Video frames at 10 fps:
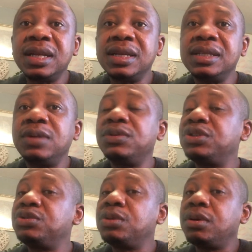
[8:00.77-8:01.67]
they will
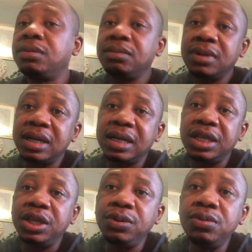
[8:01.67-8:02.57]
draw an
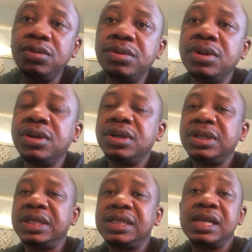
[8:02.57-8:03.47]
eagle
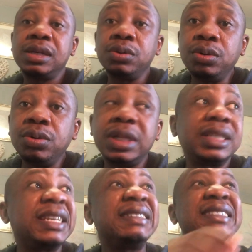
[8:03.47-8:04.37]
in their logo that
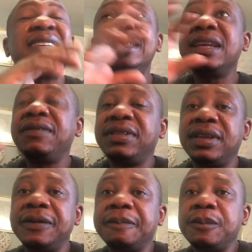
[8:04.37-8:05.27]
it sees
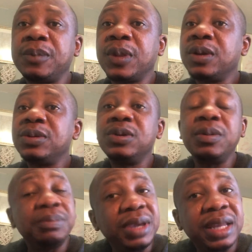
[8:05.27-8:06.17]
everything.
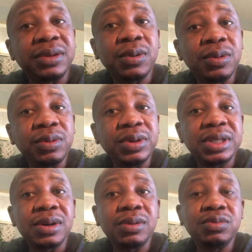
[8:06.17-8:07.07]
Don't be a
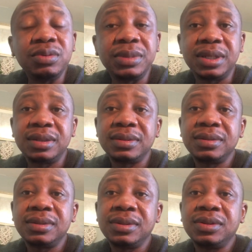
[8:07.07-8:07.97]
know-it-all woman.
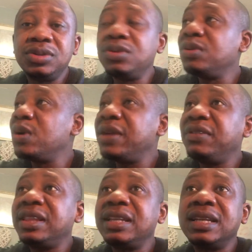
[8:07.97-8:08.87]
You know
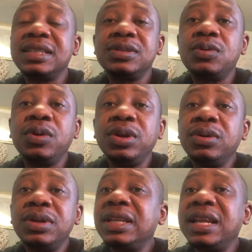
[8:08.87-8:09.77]
everything that is going
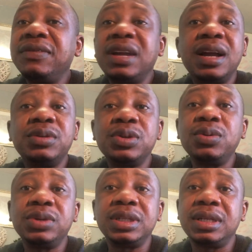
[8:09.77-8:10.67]
on in every
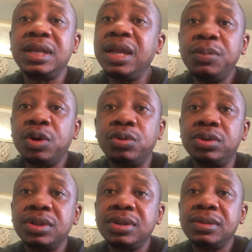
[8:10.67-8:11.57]
household, in the neighborhood.
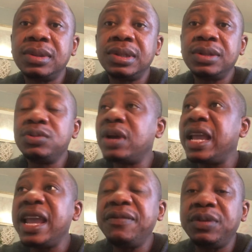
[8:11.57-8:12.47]
You are
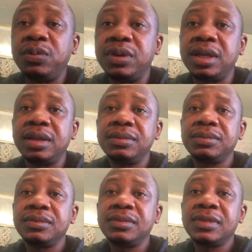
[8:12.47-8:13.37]
everywhere.
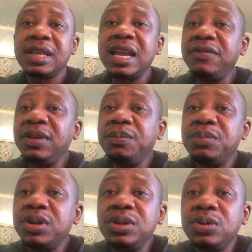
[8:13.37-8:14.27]

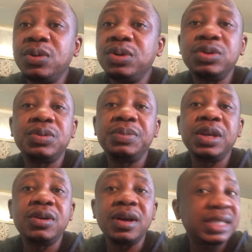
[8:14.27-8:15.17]
Everybody knows you to be a
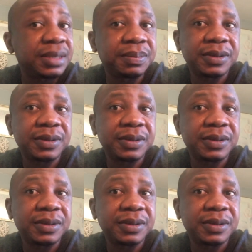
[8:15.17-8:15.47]
gossip.